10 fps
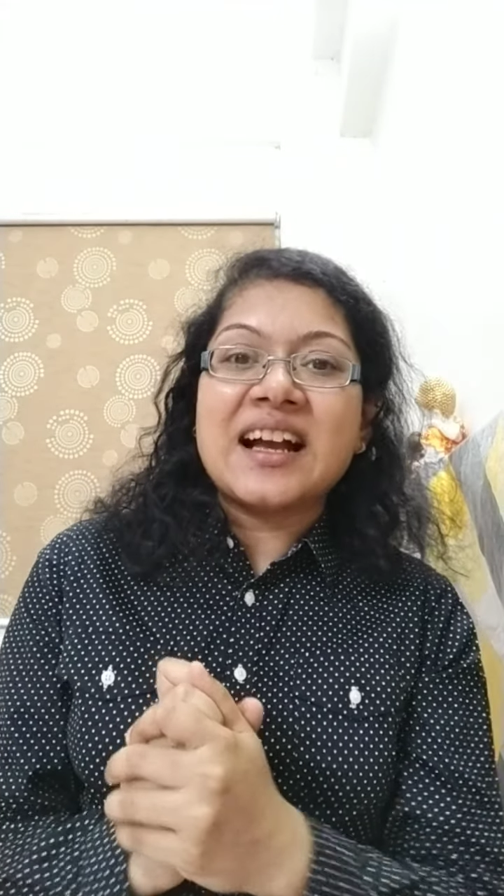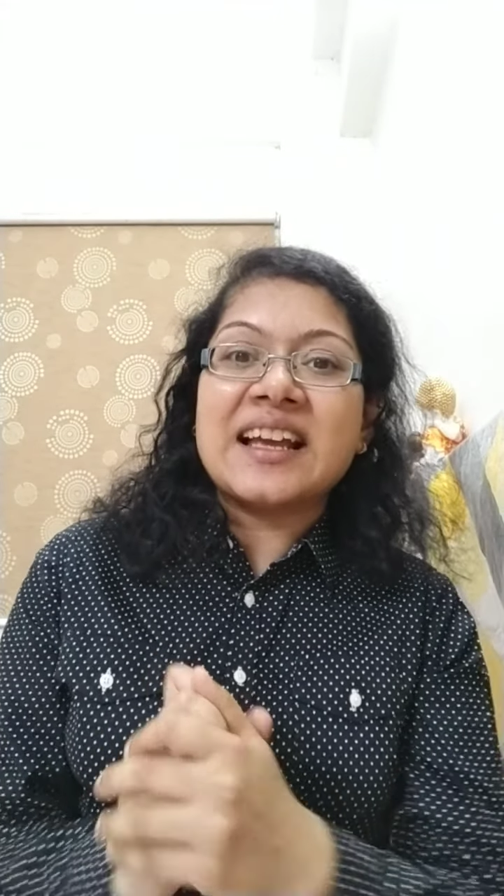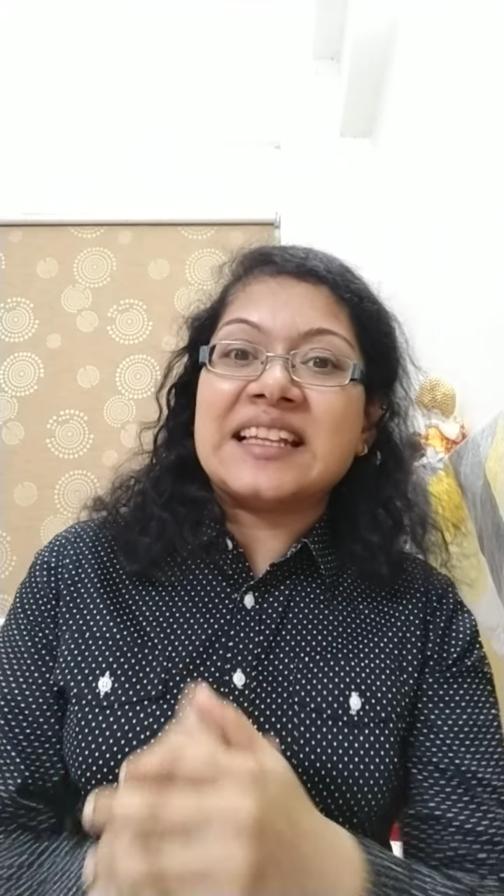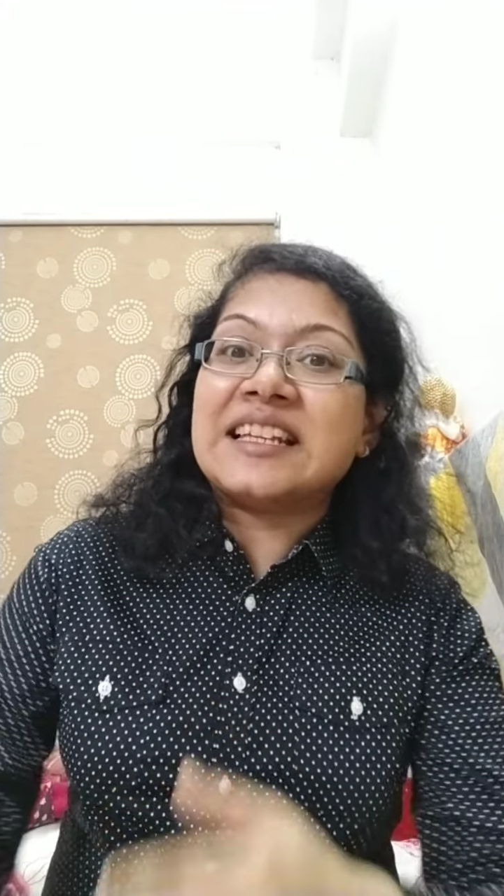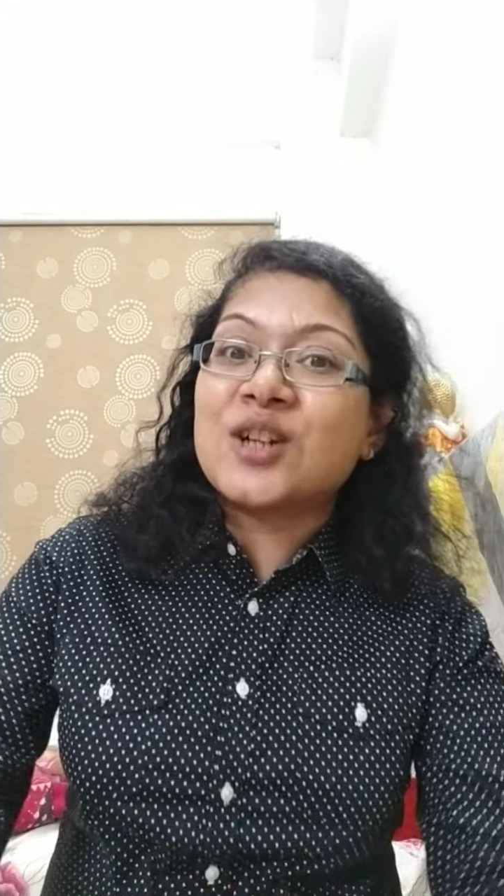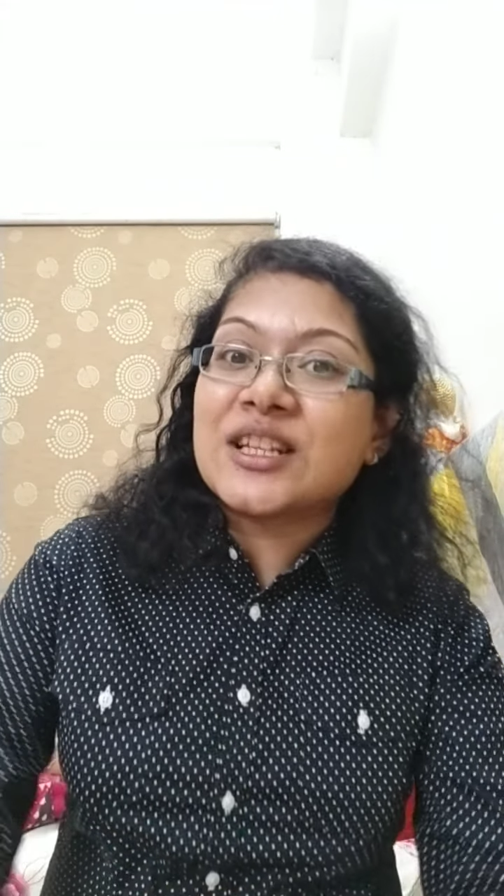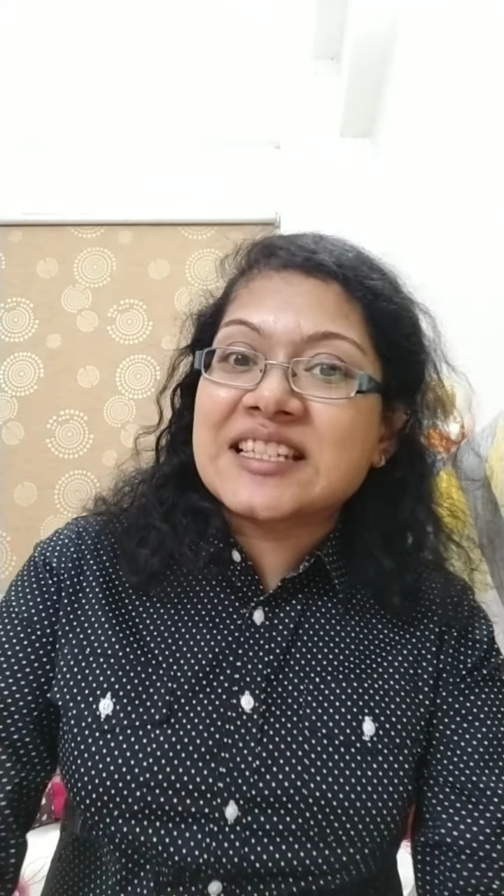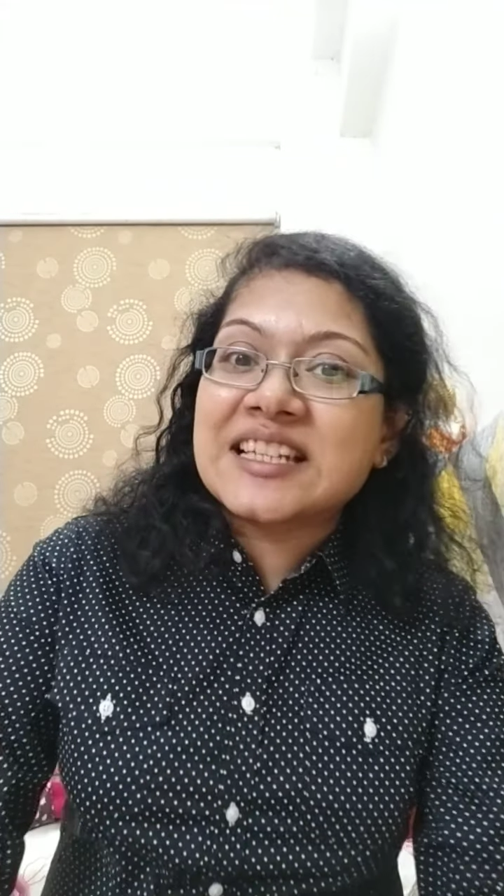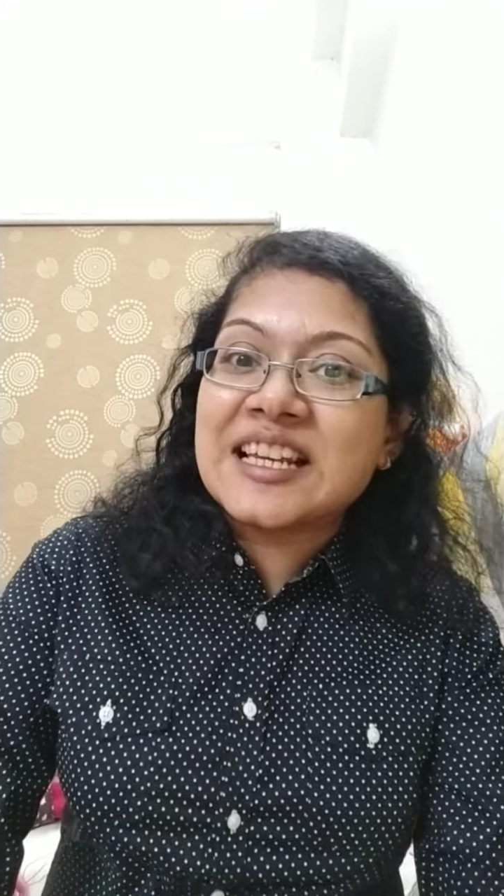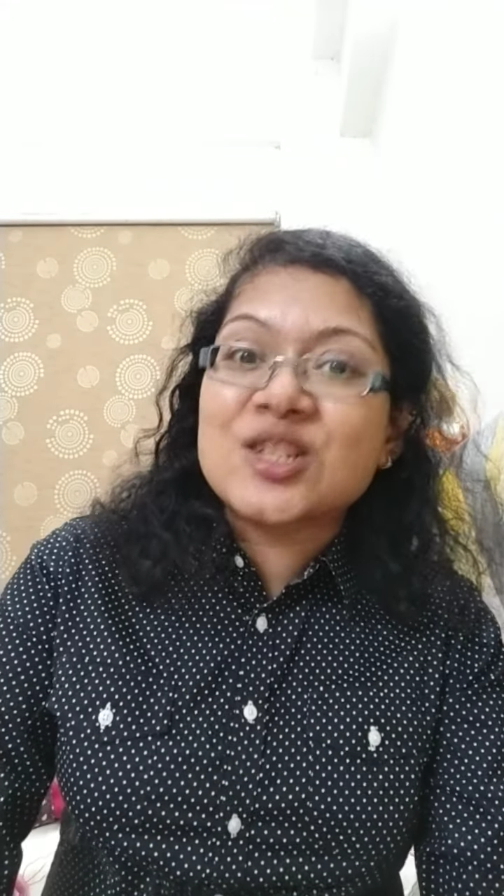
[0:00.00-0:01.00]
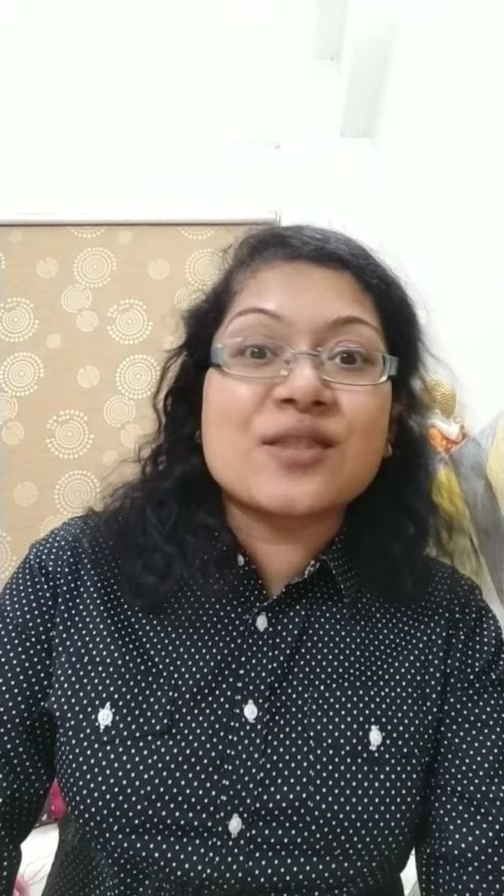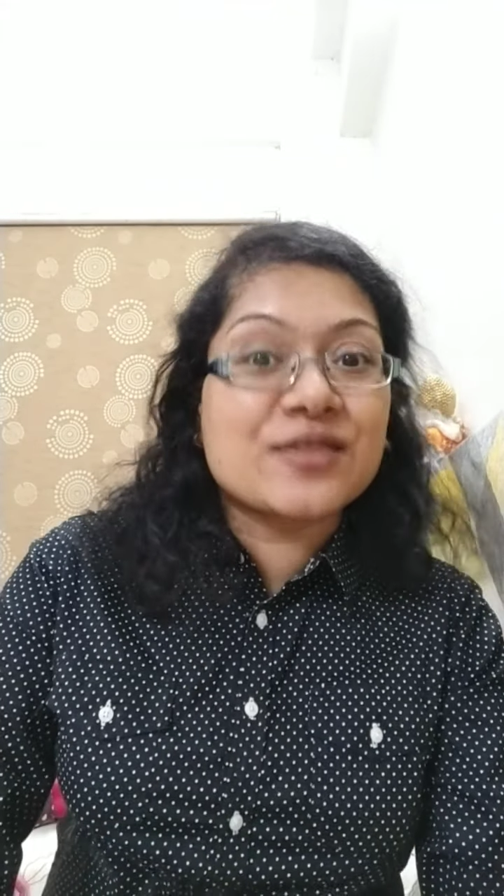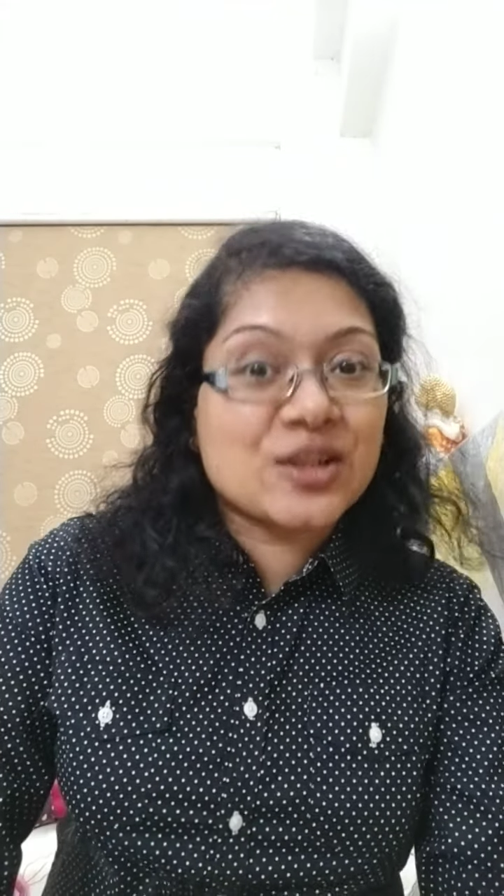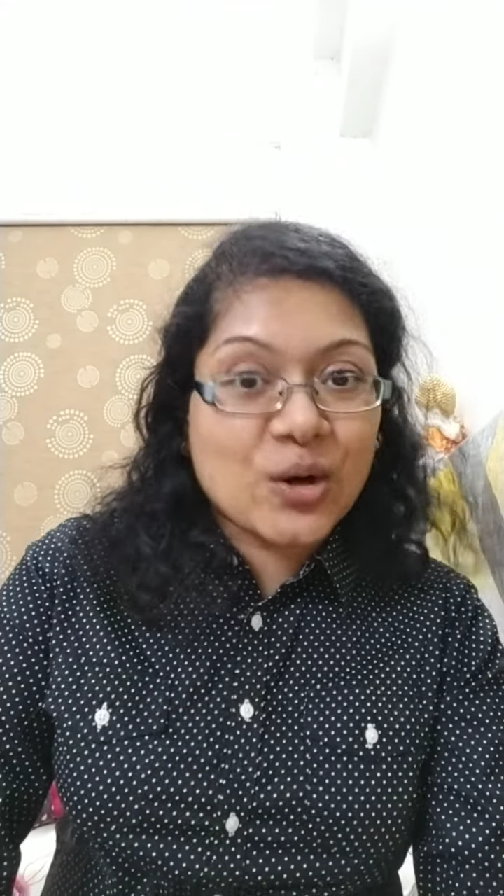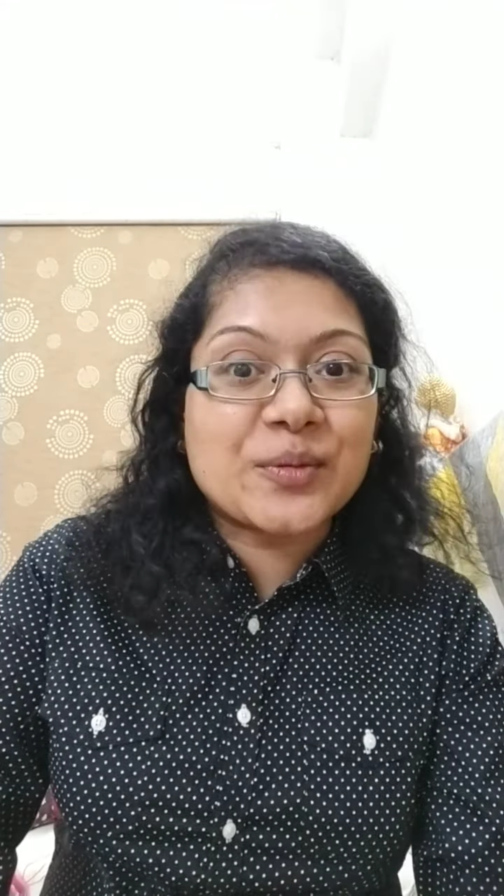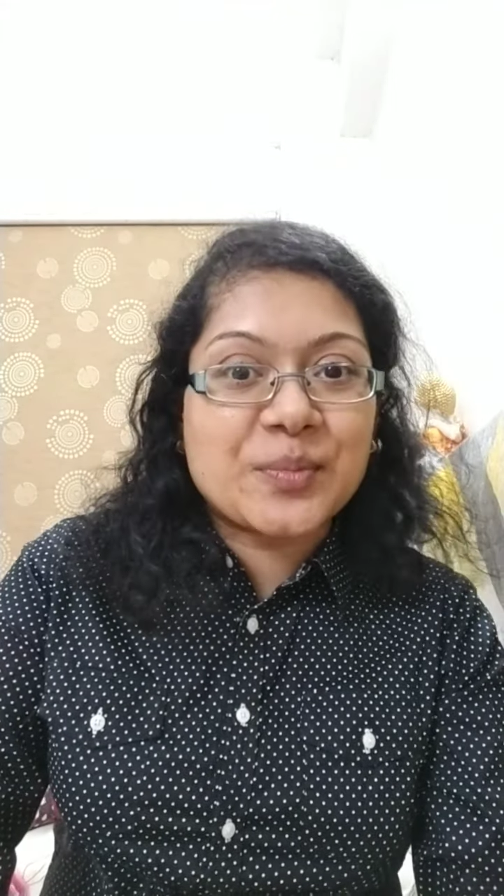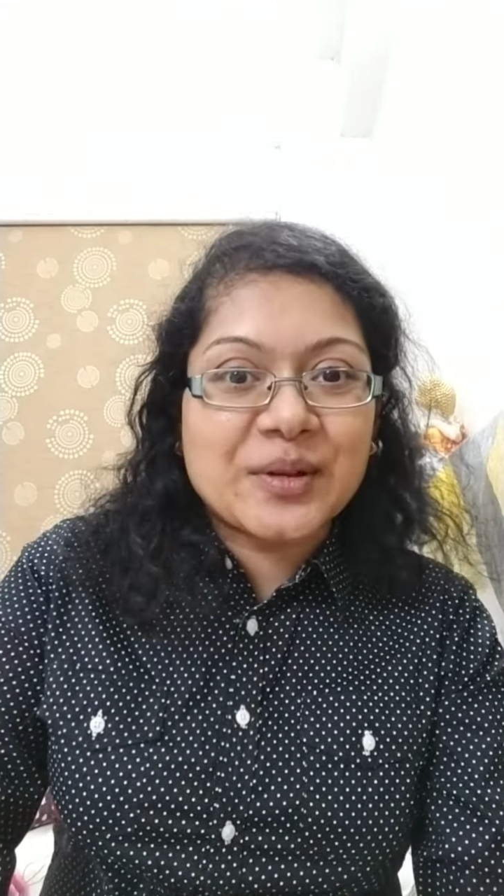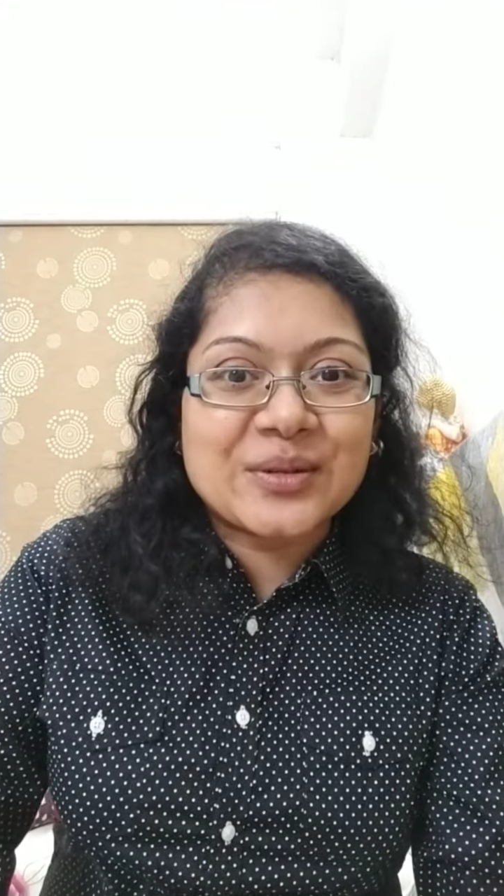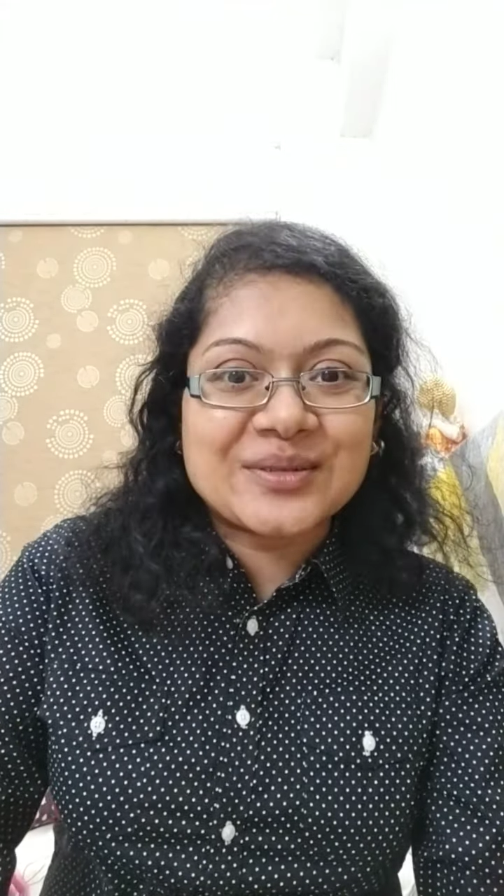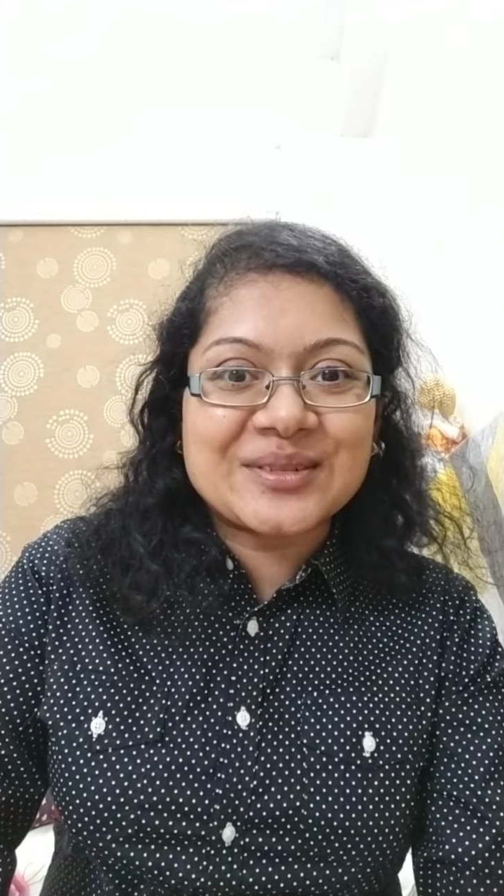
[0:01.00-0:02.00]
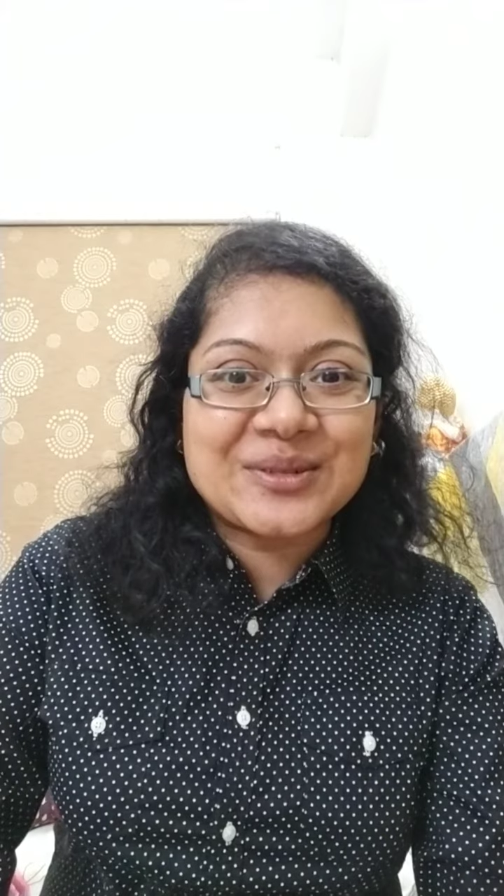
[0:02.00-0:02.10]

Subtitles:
in the constellation of Scorpio.